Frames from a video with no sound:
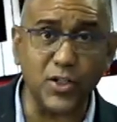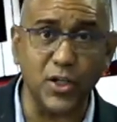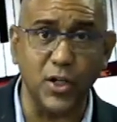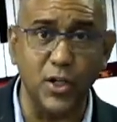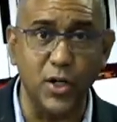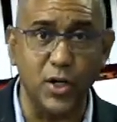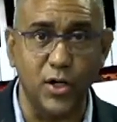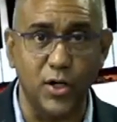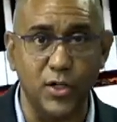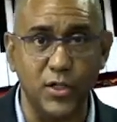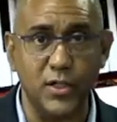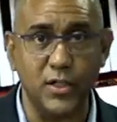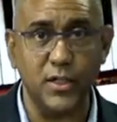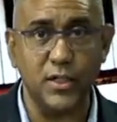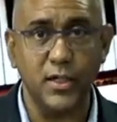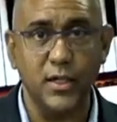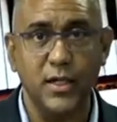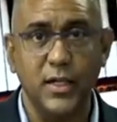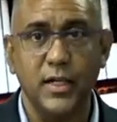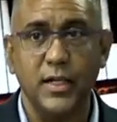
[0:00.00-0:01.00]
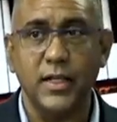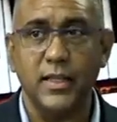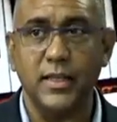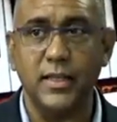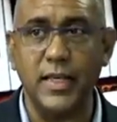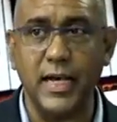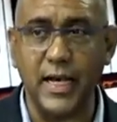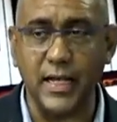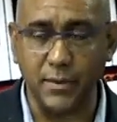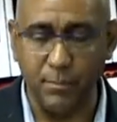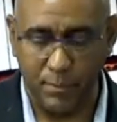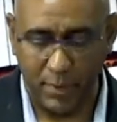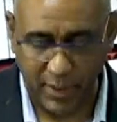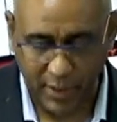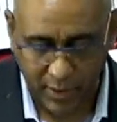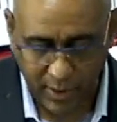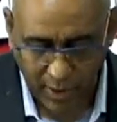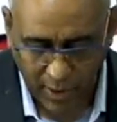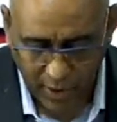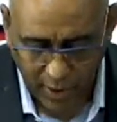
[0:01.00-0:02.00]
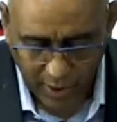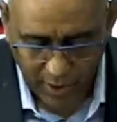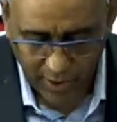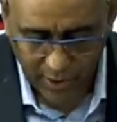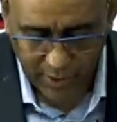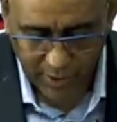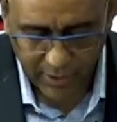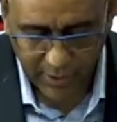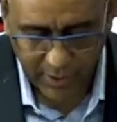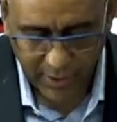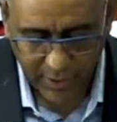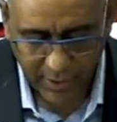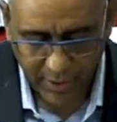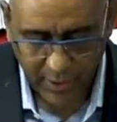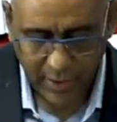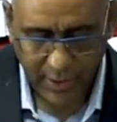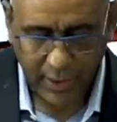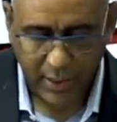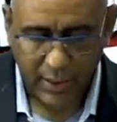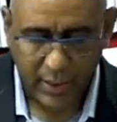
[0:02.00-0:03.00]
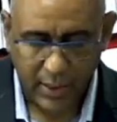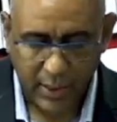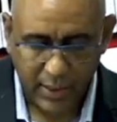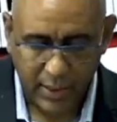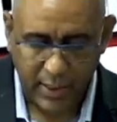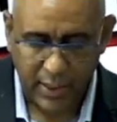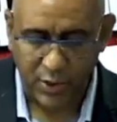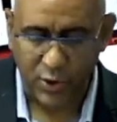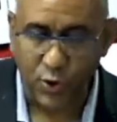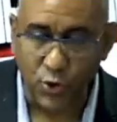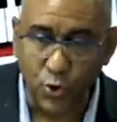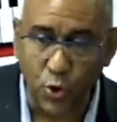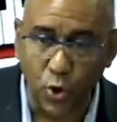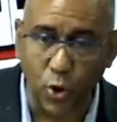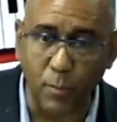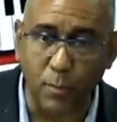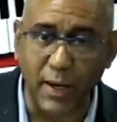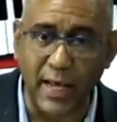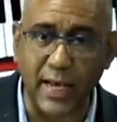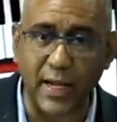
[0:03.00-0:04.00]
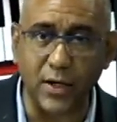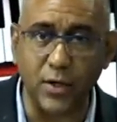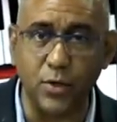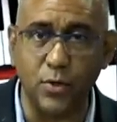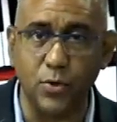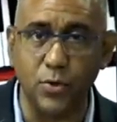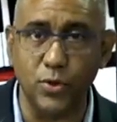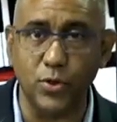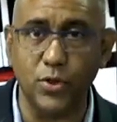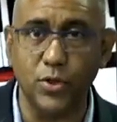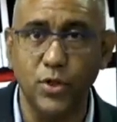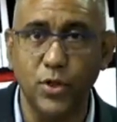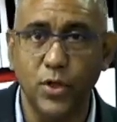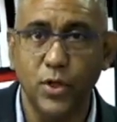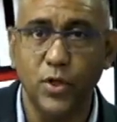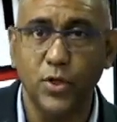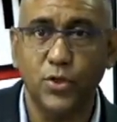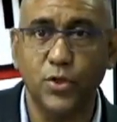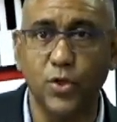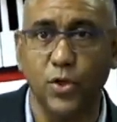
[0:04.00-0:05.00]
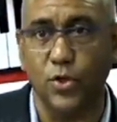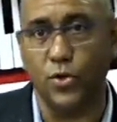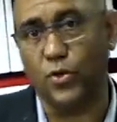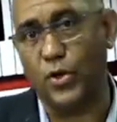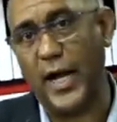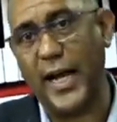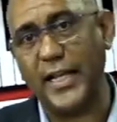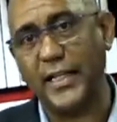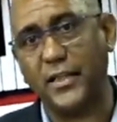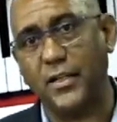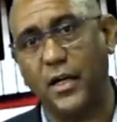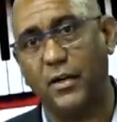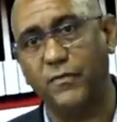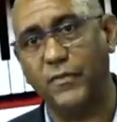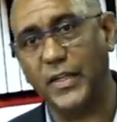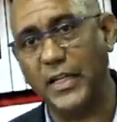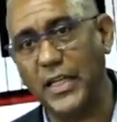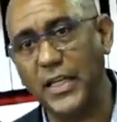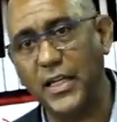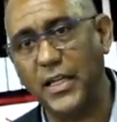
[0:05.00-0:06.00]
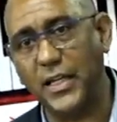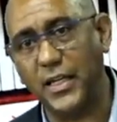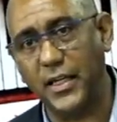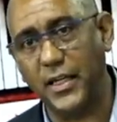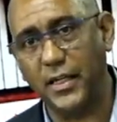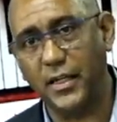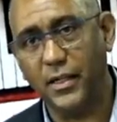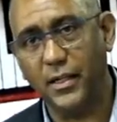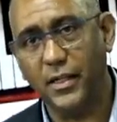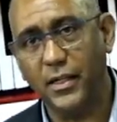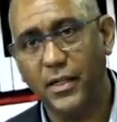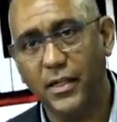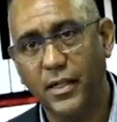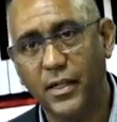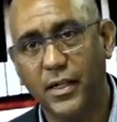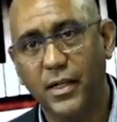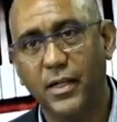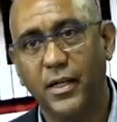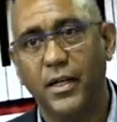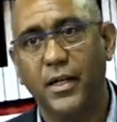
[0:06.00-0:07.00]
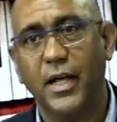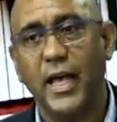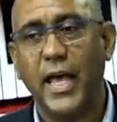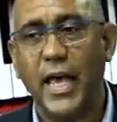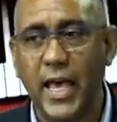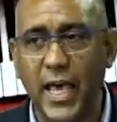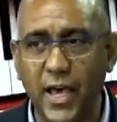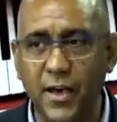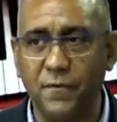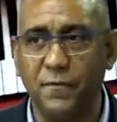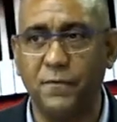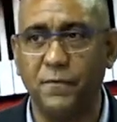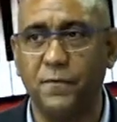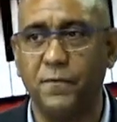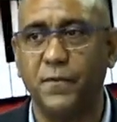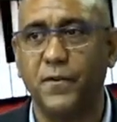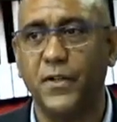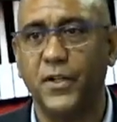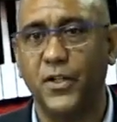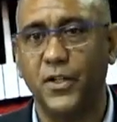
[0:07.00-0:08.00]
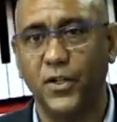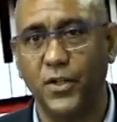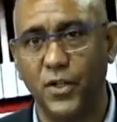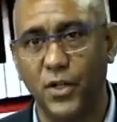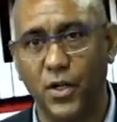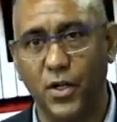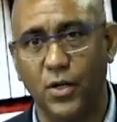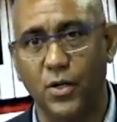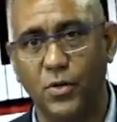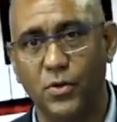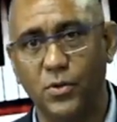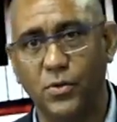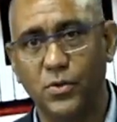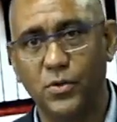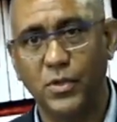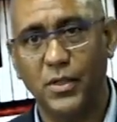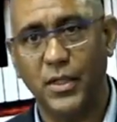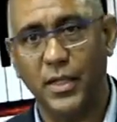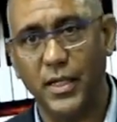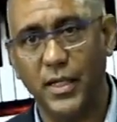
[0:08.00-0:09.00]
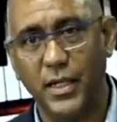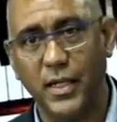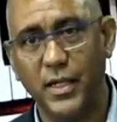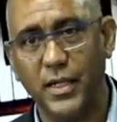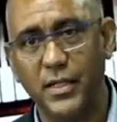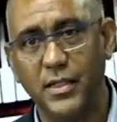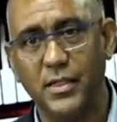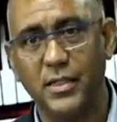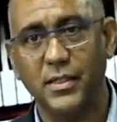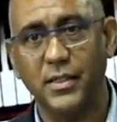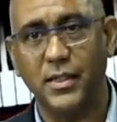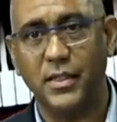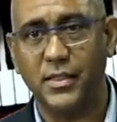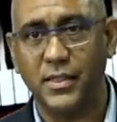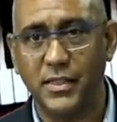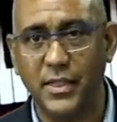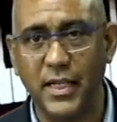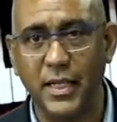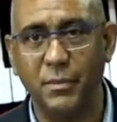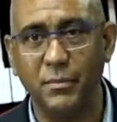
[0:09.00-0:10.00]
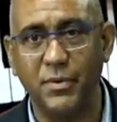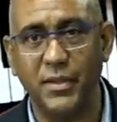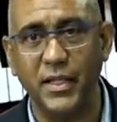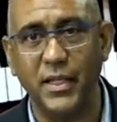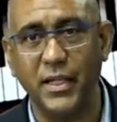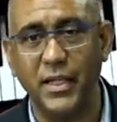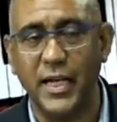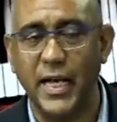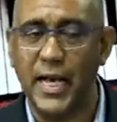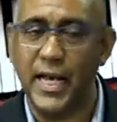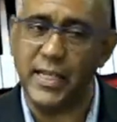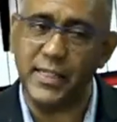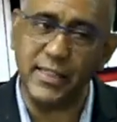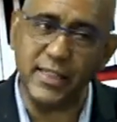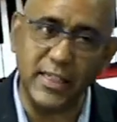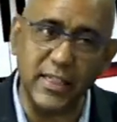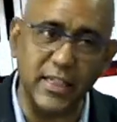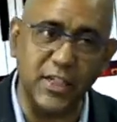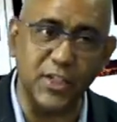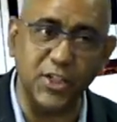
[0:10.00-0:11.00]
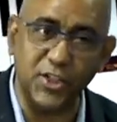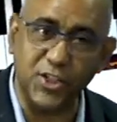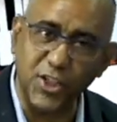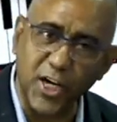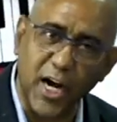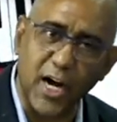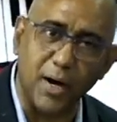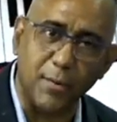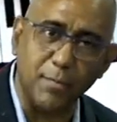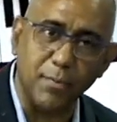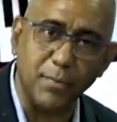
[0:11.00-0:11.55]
learned that because there's no black note to the right of E, F now is the same thing as E sharp,